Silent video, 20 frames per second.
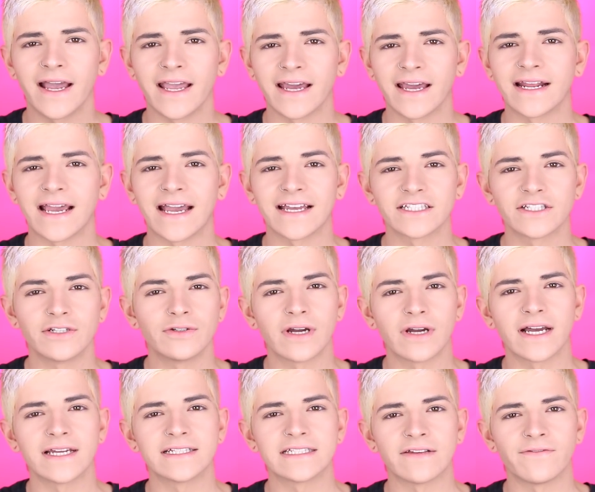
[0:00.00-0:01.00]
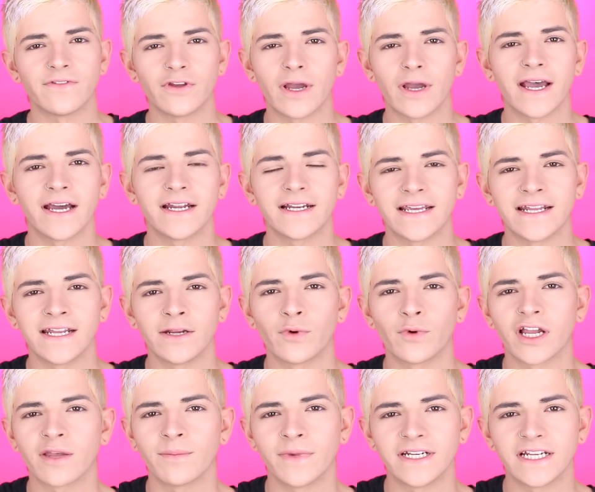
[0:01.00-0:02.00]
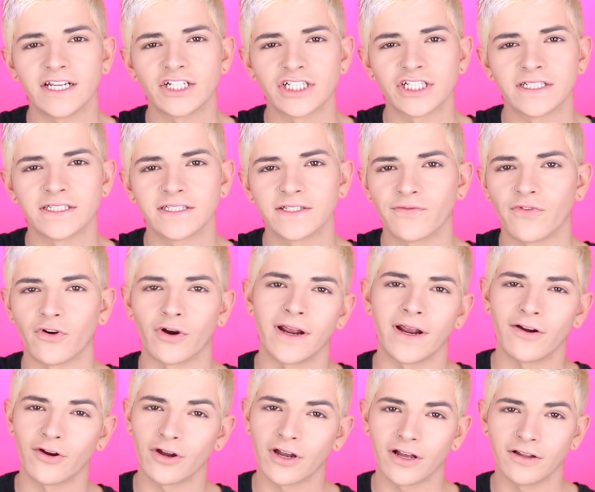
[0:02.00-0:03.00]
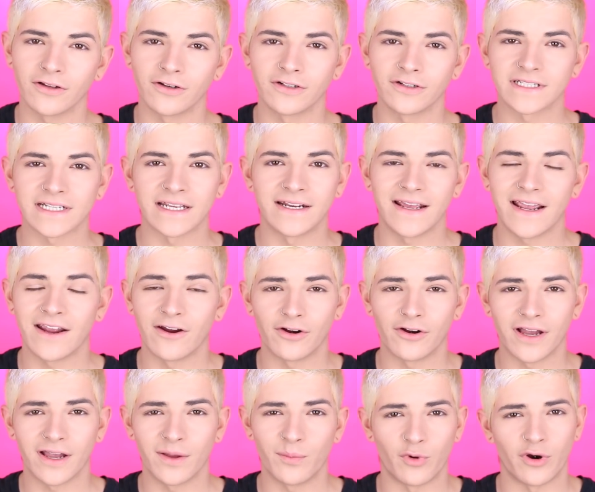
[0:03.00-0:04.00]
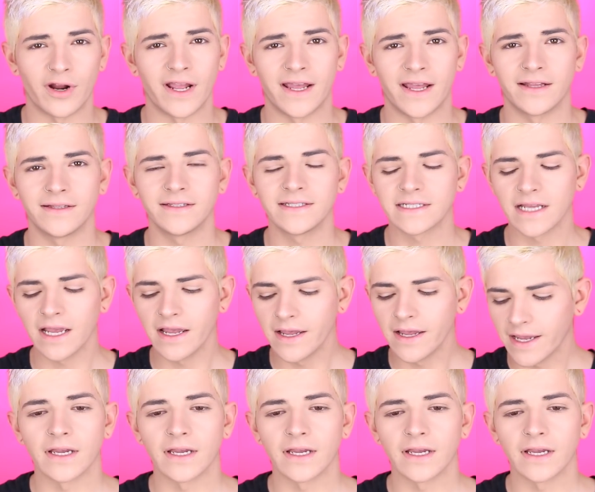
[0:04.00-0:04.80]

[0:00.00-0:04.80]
I had asked you guys if you had any recommendations for hair colors and hair dye brands.